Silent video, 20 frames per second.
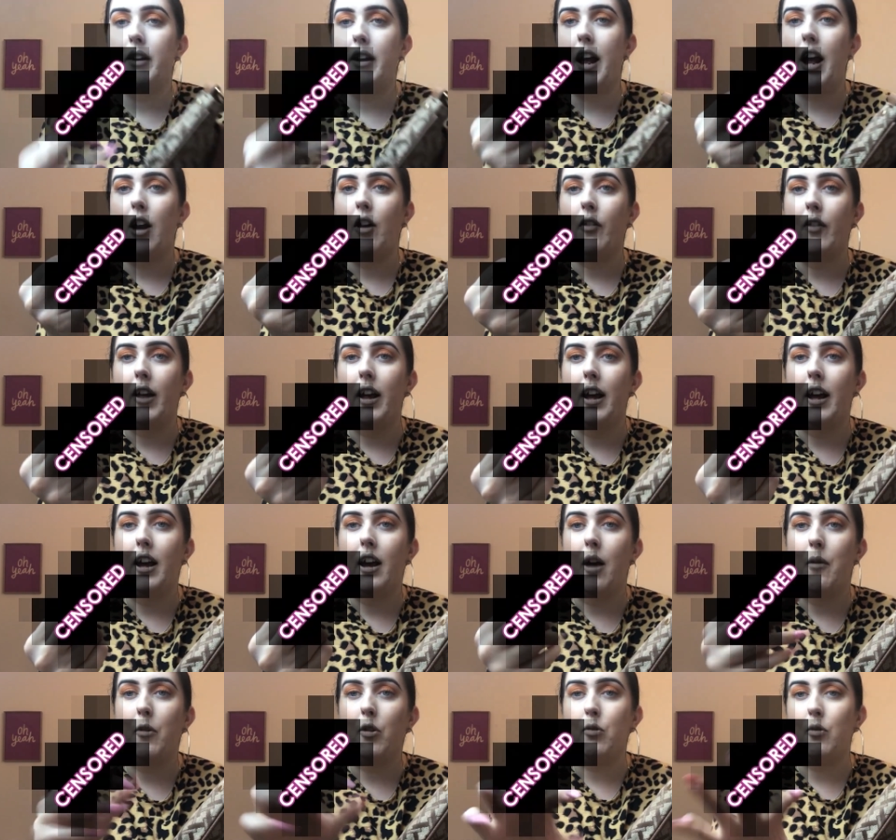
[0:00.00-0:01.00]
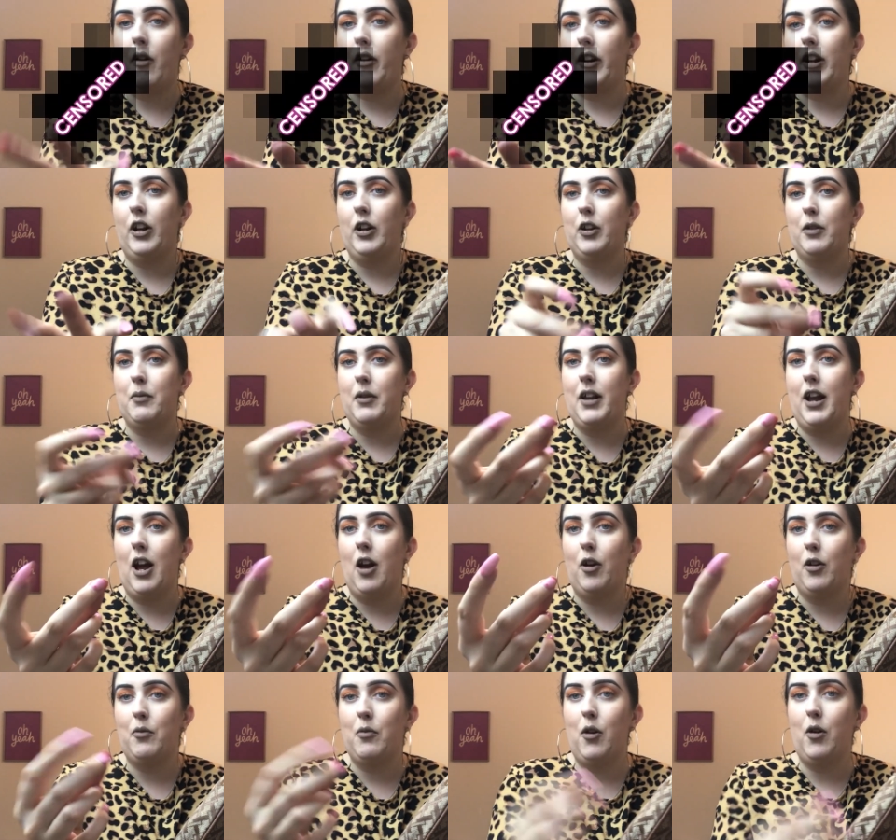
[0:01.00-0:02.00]
my nail there. I'm not swearing at you, it's my nail.
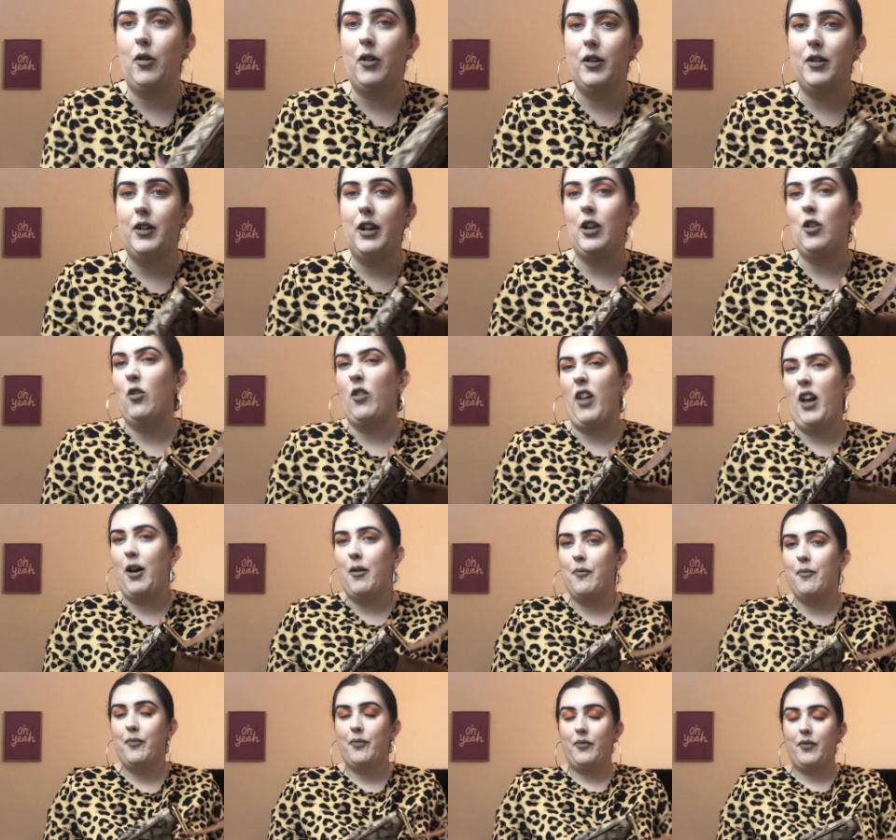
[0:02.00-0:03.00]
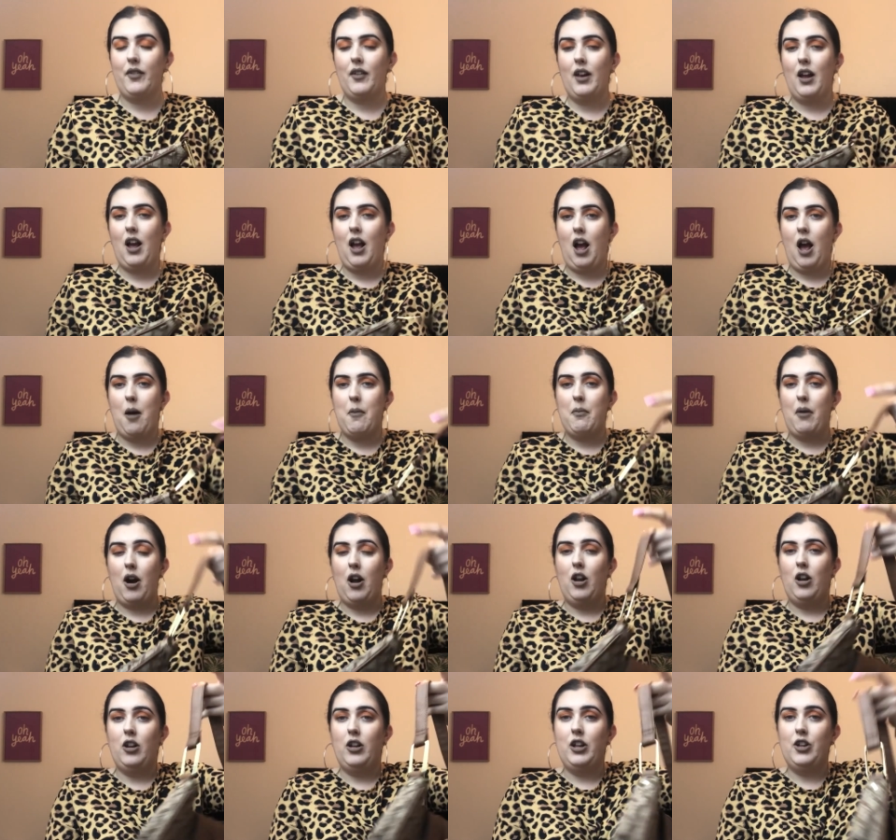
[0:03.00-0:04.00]
I've spoken and all that. But
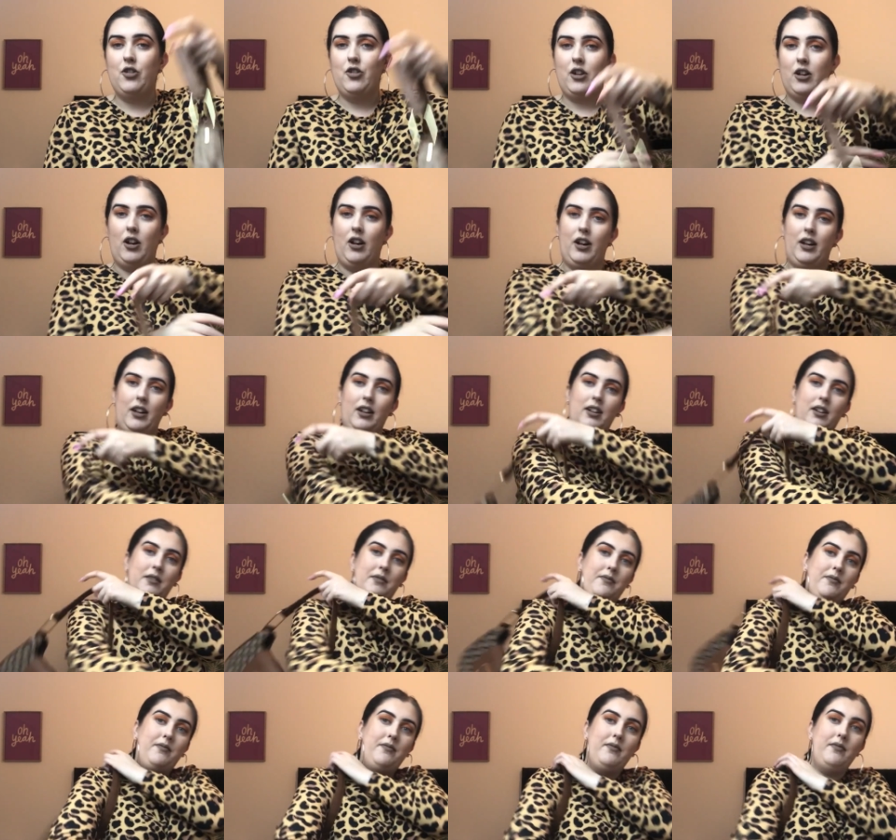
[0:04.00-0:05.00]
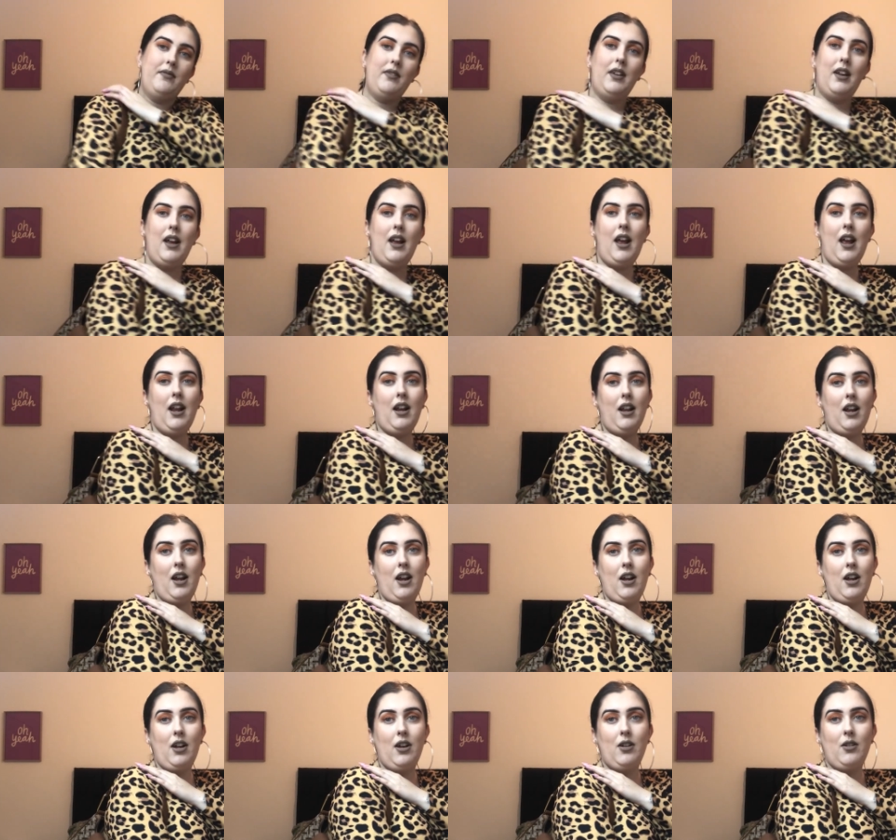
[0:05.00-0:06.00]
I literally like,
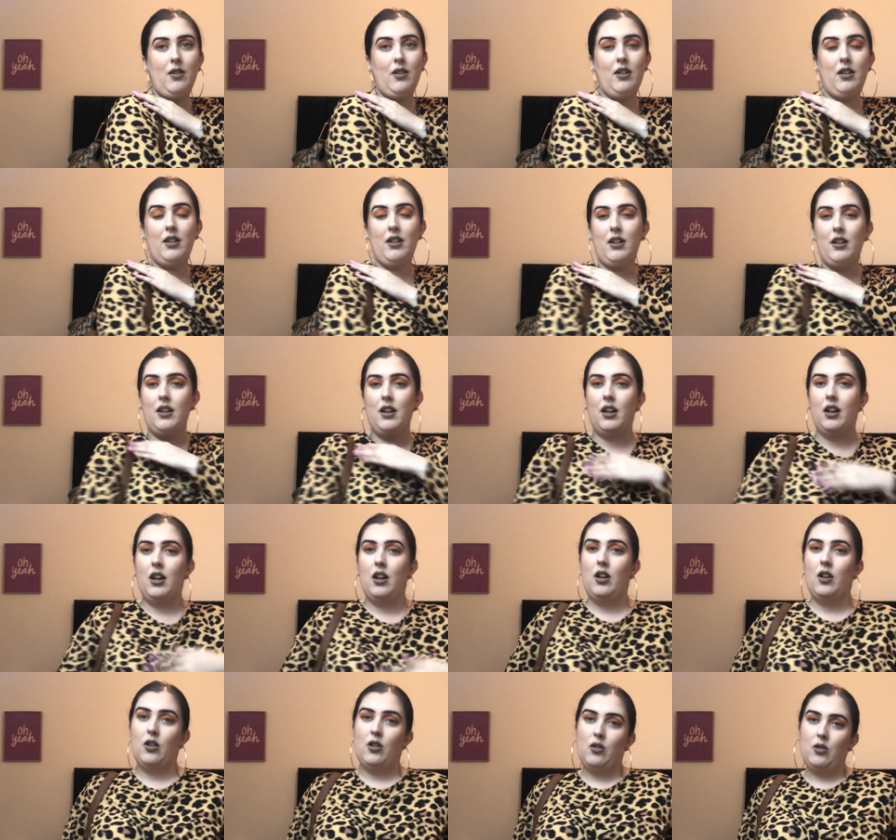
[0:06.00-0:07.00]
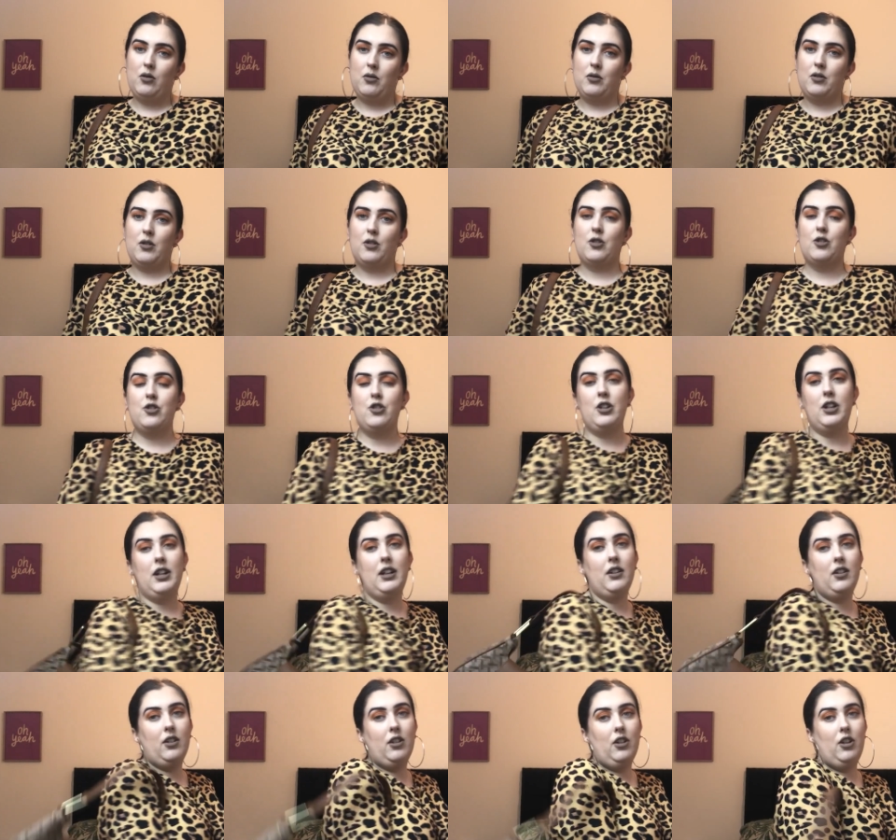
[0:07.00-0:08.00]
hello. Oh, so chic
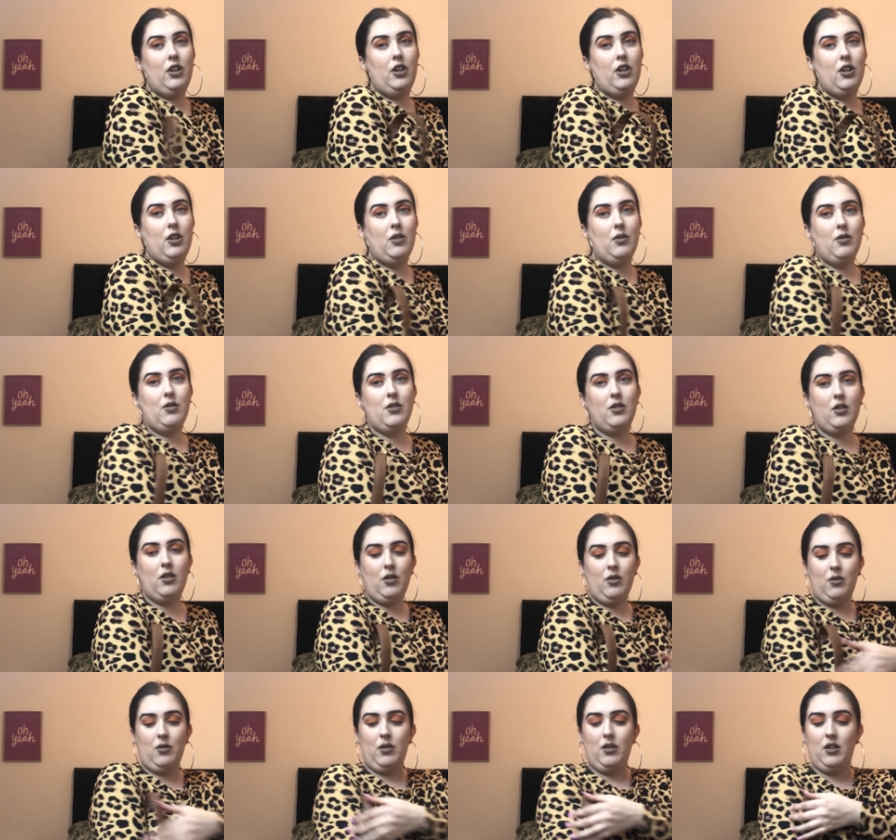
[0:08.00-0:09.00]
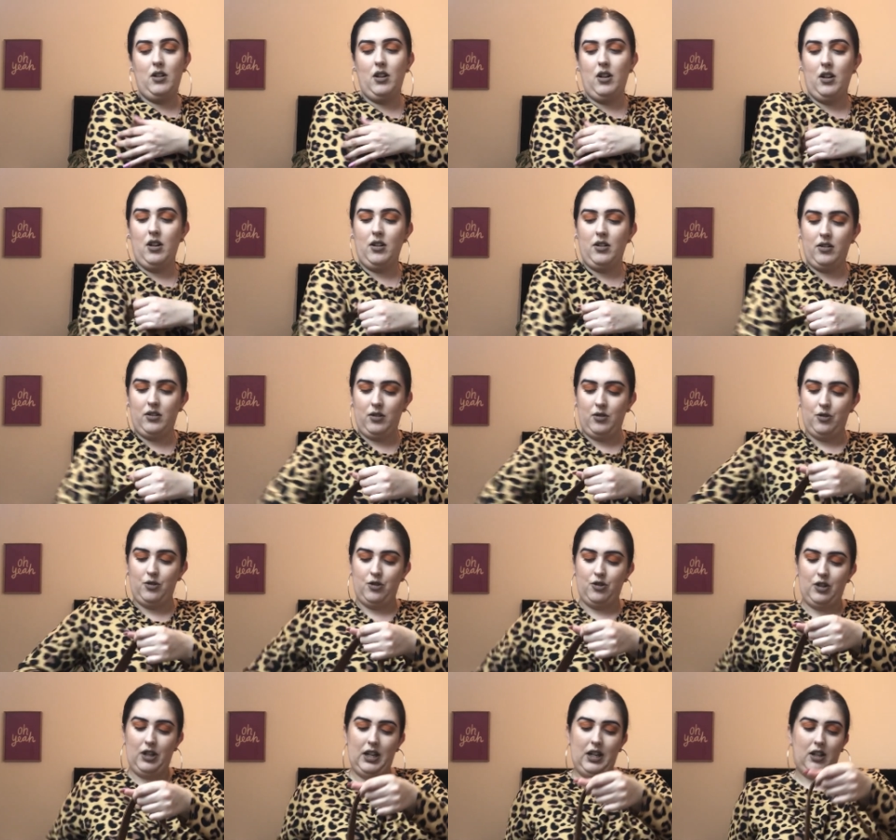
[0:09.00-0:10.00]
and cute. Oh, so
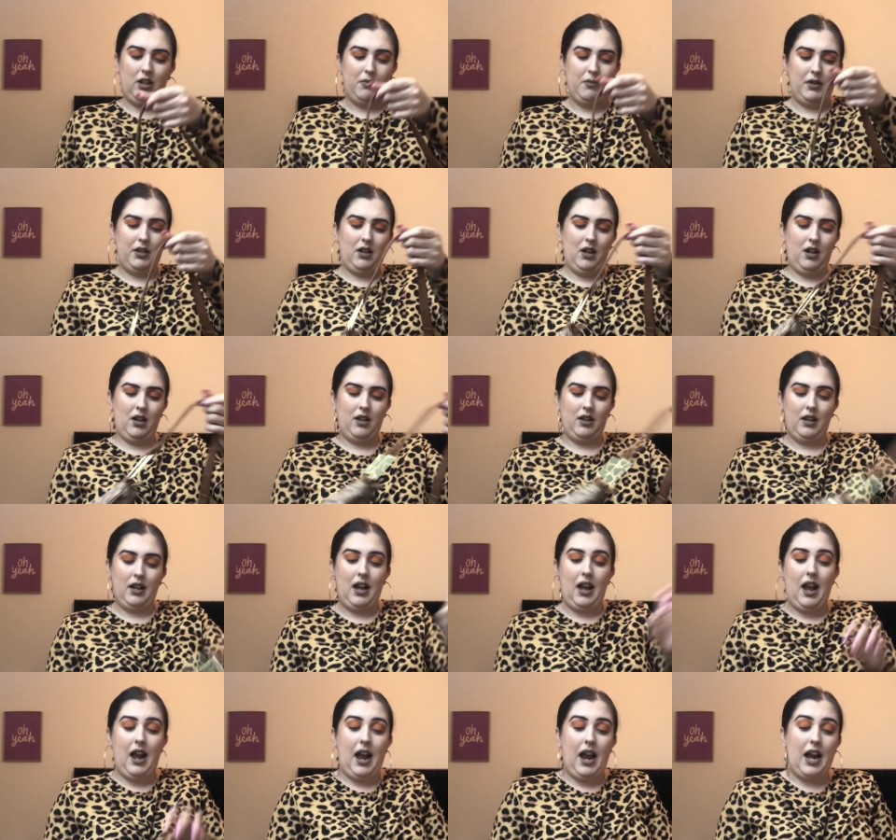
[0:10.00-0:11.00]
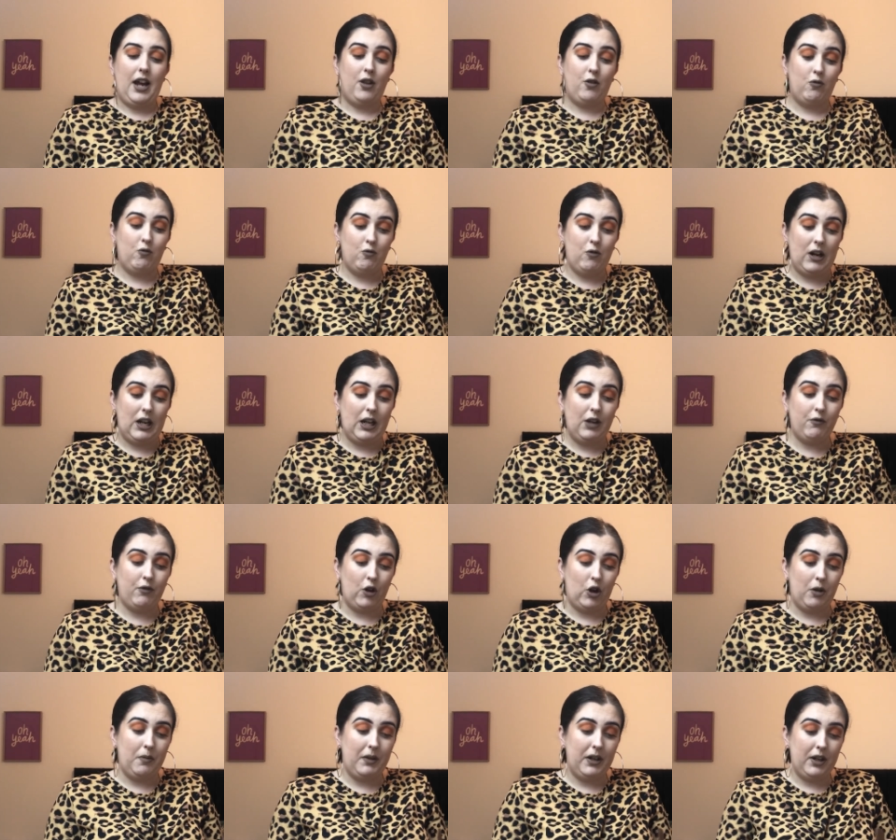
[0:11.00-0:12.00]
chic. Oh my God. It's really
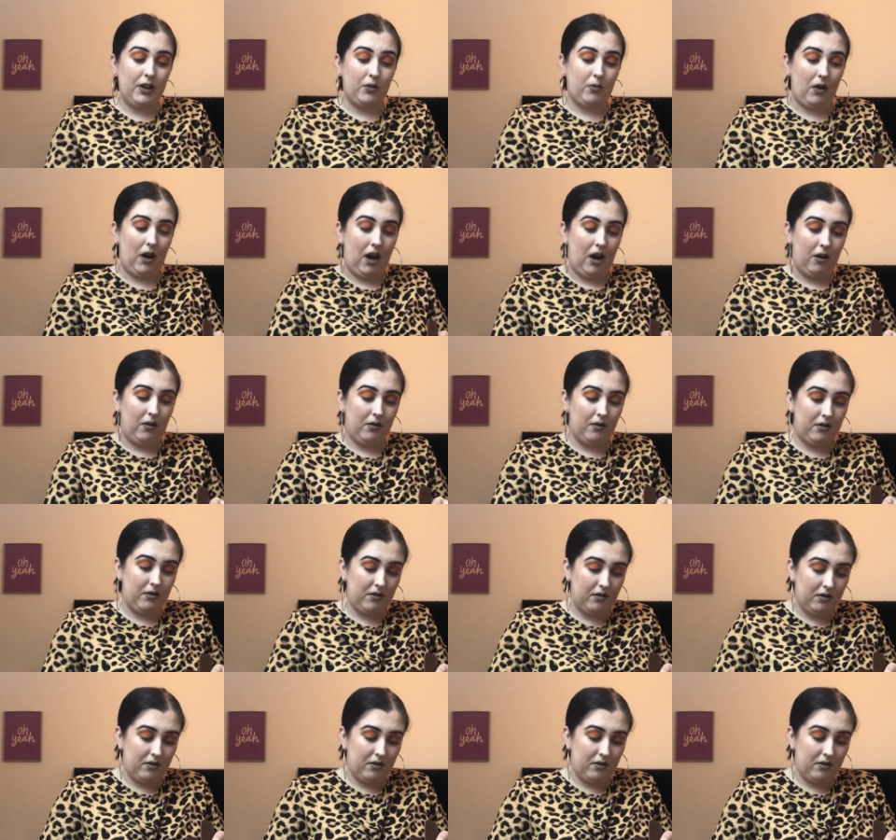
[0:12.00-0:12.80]
roomy as well.